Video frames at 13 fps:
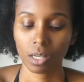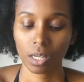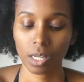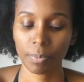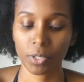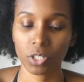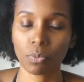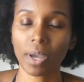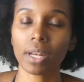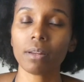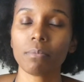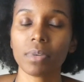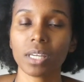it
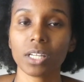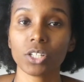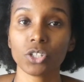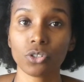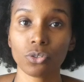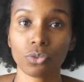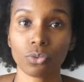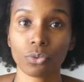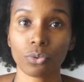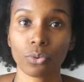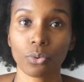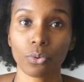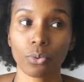persuaded me
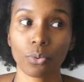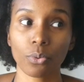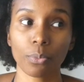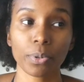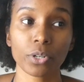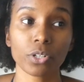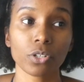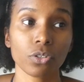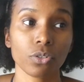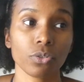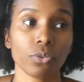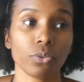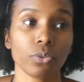to
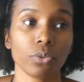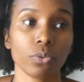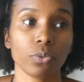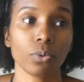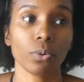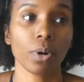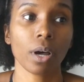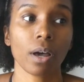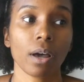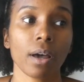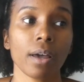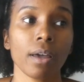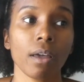pursue
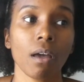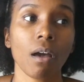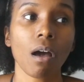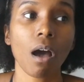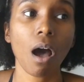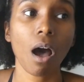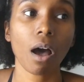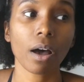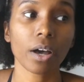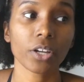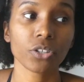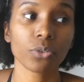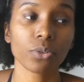
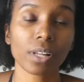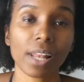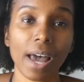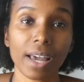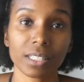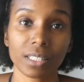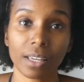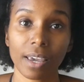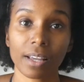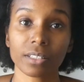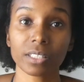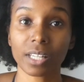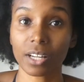utilizing
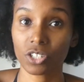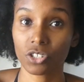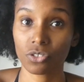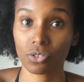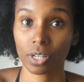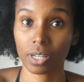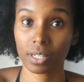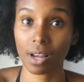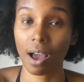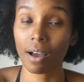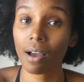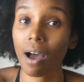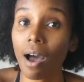
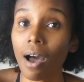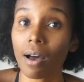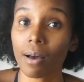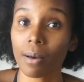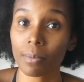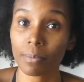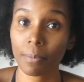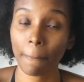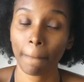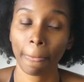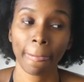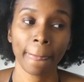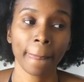Ancestry.com.
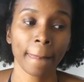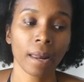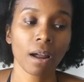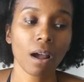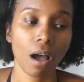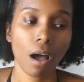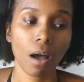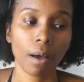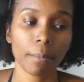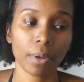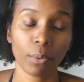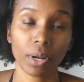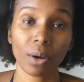
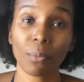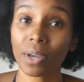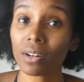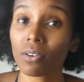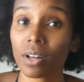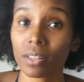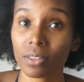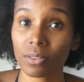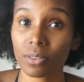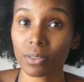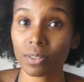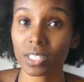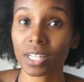And when I went on,
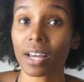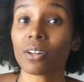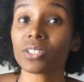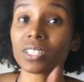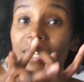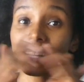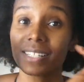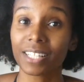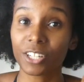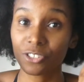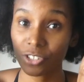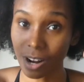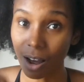shout out to
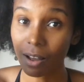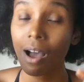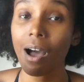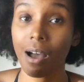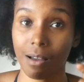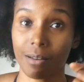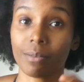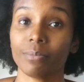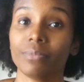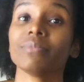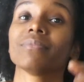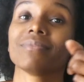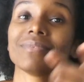
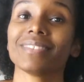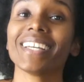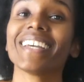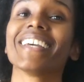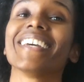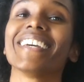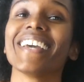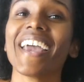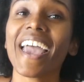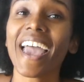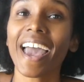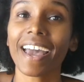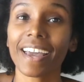Ancestry.com,
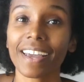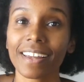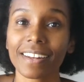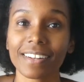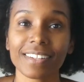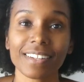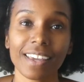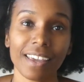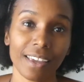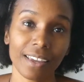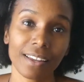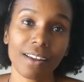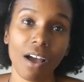and
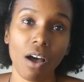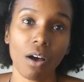it